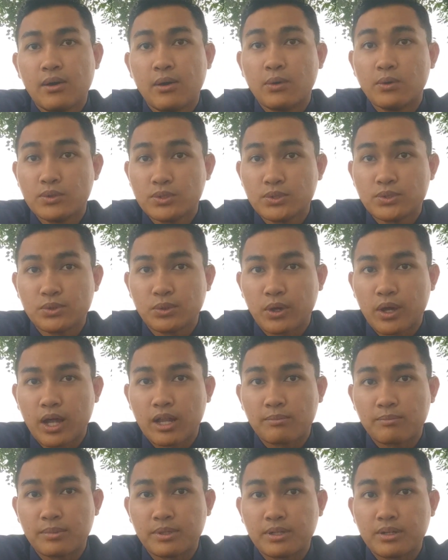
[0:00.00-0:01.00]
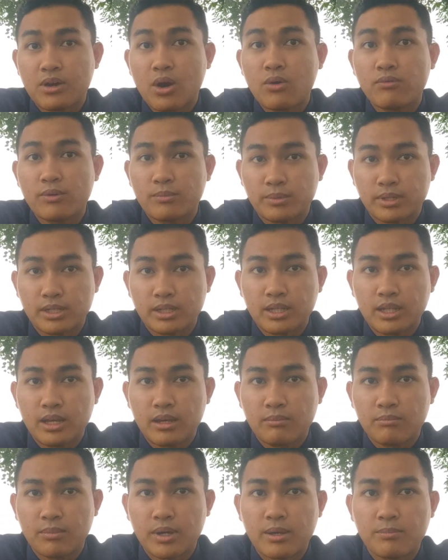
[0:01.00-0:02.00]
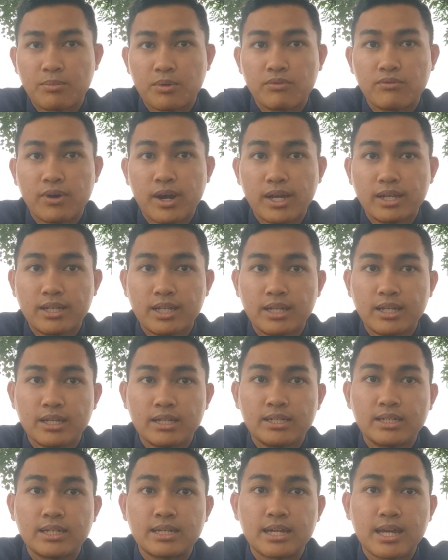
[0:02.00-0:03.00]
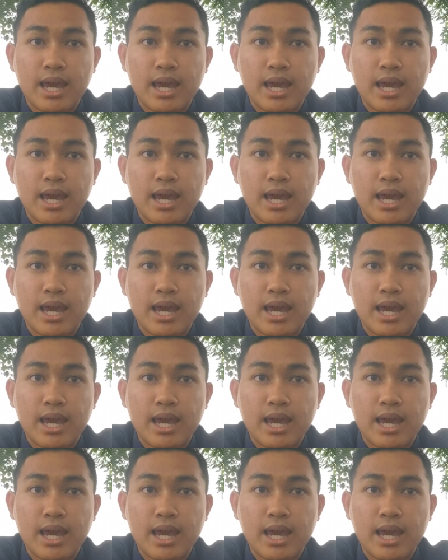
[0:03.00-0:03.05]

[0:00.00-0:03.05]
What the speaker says: also helping the government by providing a